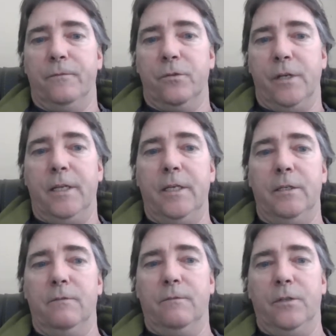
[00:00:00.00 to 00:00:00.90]
if there's any
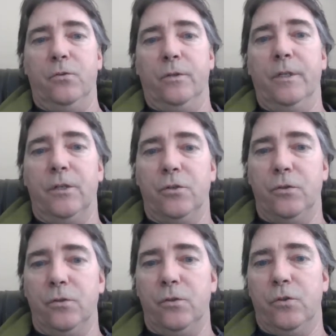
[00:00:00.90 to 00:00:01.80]
individual
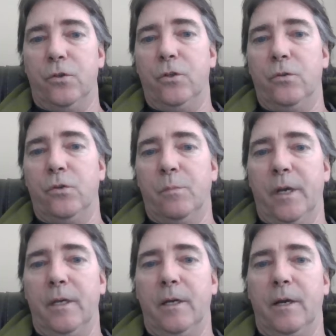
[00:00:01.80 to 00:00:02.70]
issues, you should use
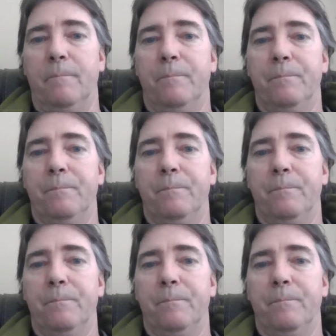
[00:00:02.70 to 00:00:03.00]
my